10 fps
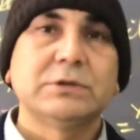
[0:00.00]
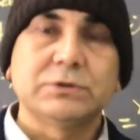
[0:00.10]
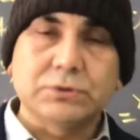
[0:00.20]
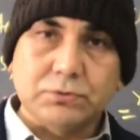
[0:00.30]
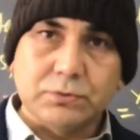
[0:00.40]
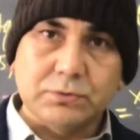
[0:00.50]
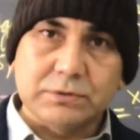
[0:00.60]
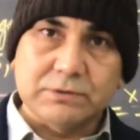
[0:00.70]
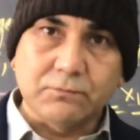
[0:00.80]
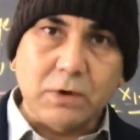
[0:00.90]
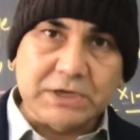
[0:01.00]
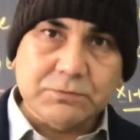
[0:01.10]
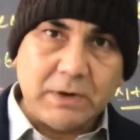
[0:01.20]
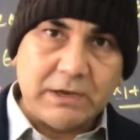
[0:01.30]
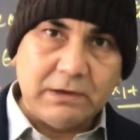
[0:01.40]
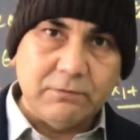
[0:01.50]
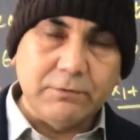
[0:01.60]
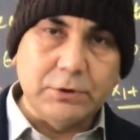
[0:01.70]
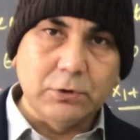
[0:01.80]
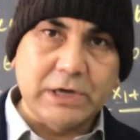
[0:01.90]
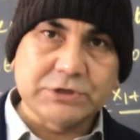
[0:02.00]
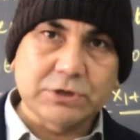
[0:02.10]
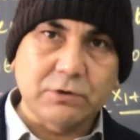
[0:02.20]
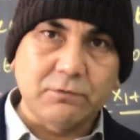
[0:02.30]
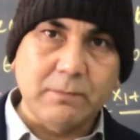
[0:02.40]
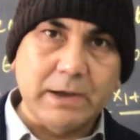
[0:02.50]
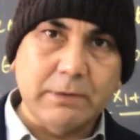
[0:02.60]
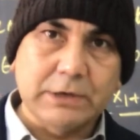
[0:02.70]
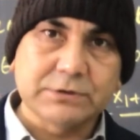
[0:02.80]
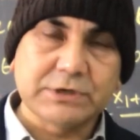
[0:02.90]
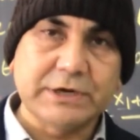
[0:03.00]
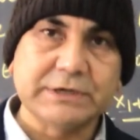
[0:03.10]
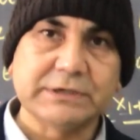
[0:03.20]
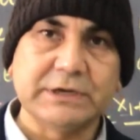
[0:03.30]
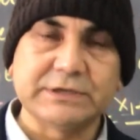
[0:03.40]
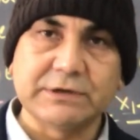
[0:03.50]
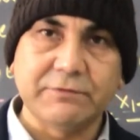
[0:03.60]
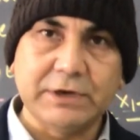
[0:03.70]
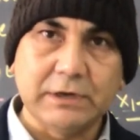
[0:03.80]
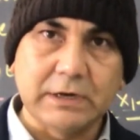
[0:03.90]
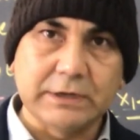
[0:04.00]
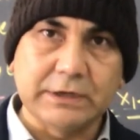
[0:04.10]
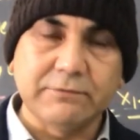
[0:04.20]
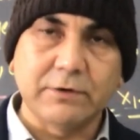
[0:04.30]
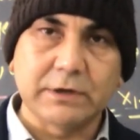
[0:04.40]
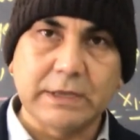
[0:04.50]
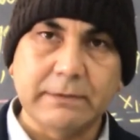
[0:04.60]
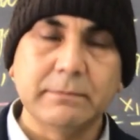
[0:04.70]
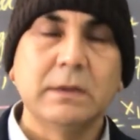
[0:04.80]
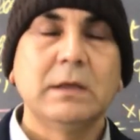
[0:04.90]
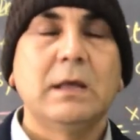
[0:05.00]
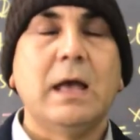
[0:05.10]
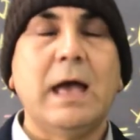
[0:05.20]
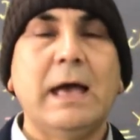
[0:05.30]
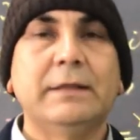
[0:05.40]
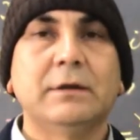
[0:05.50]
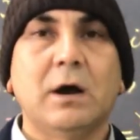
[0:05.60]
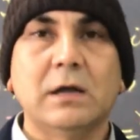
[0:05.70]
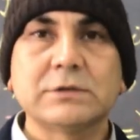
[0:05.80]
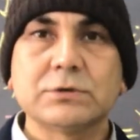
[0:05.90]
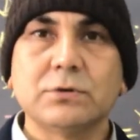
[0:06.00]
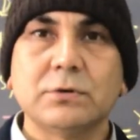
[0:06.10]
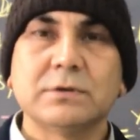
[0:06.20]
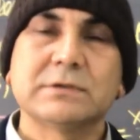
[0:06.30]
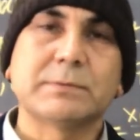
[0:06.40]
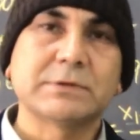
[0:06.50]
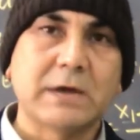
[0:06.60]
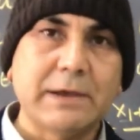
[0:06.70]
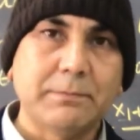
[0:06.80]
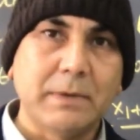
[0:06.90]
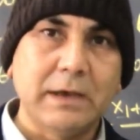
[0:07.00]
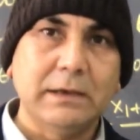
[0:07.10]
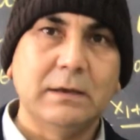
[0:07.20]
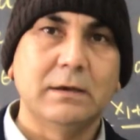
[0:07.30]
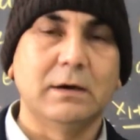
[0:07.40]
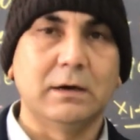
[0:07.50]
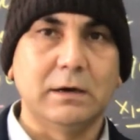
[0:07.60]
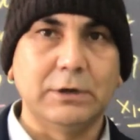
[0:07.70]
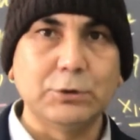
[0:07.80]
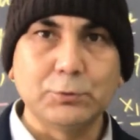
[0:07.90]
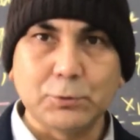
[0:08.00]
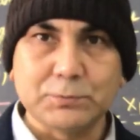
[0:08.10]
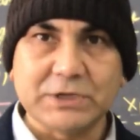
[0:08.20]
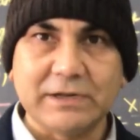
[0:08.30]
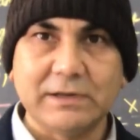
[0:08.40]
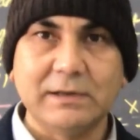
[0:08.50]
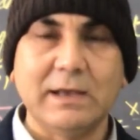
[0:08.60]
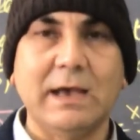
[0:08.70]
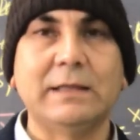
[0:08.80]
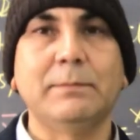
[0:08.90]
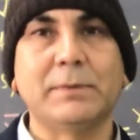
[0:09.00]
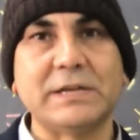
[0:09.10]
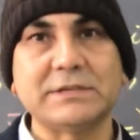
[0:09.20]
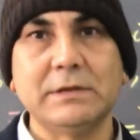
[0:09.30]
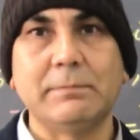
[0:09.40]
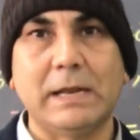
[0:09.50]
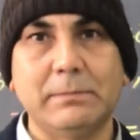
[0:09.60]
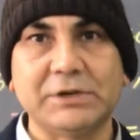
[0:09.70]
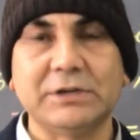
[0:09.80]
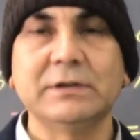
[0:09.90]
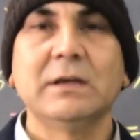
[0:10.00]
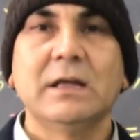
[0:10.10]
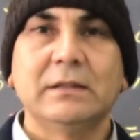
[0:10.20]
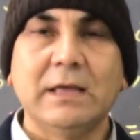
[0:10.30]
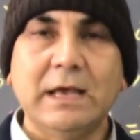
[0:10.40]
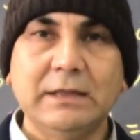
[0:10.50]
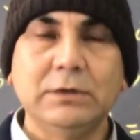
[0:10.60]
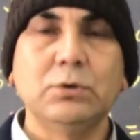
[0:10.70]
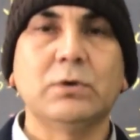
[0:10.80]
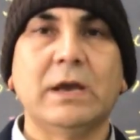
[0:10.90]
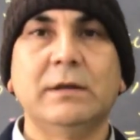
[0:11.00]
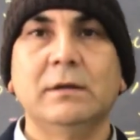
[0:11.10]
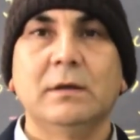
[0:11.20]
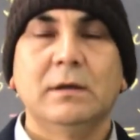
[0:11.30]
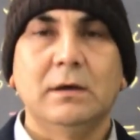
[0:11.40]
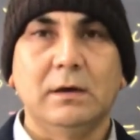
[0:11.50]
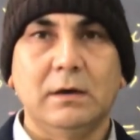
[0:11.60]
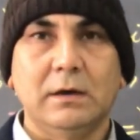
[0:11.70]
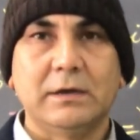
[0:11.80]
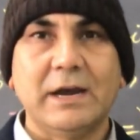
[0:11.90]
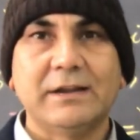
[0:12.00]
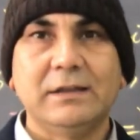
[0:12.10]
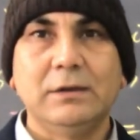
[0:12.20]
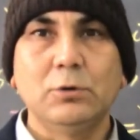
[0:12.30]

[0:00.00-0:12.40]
to watch my video lecture of my biostats. It's a very learning for them. And also subscribe my YouTube channel and press the bell button. Then you can get the new